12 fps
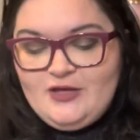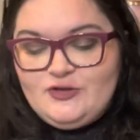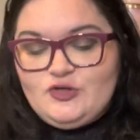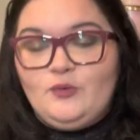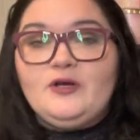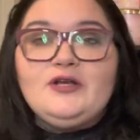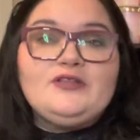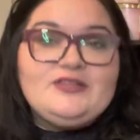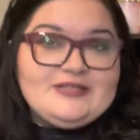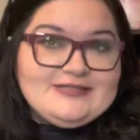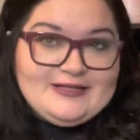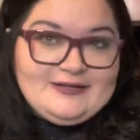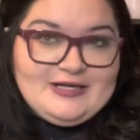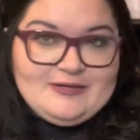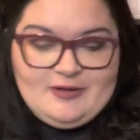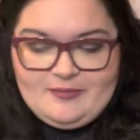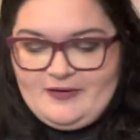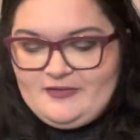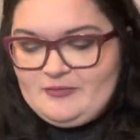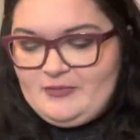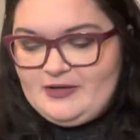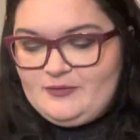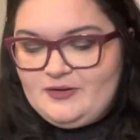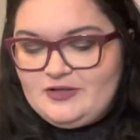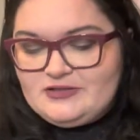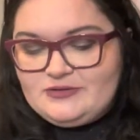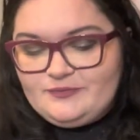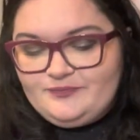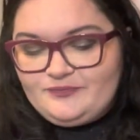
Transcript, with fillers: So what are the things I like about Bath & Body Works?